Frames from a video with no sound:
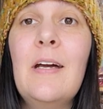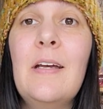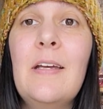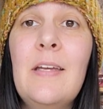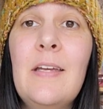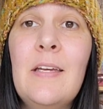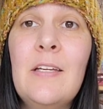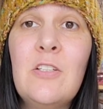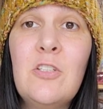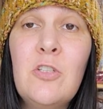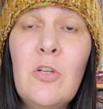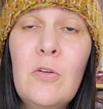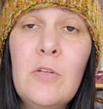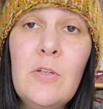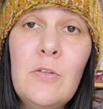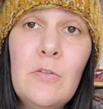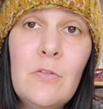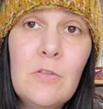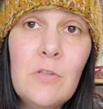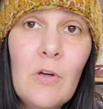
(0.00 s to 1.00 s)
and show
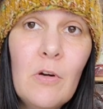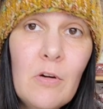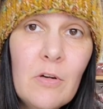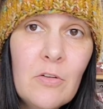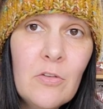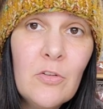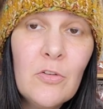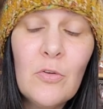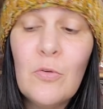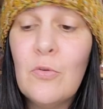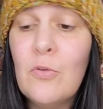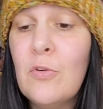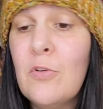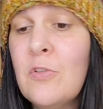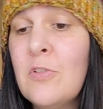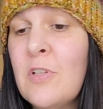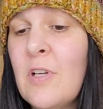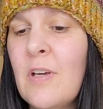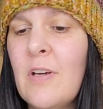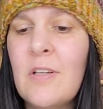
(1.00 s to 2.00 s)
you new yarn
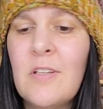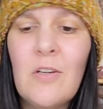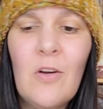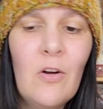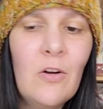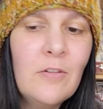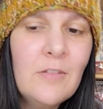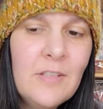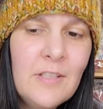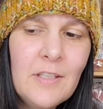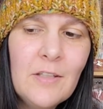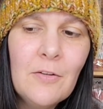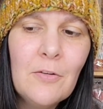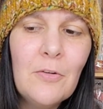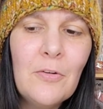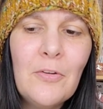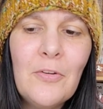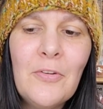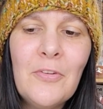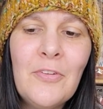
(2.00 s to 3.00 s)
stores, uh, yarn
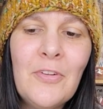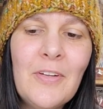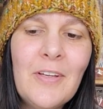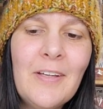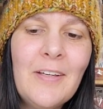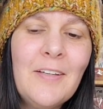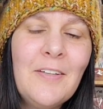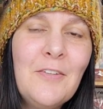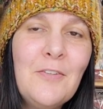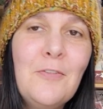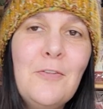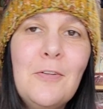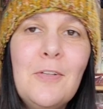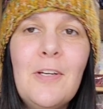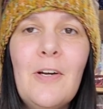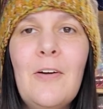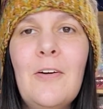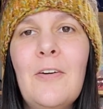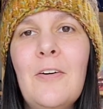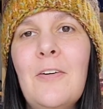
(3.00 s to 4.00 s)
deals, uh, new
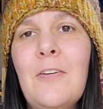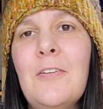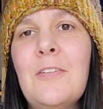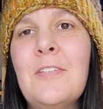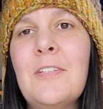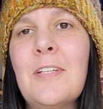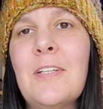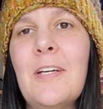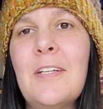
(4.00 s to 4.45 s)
yarns.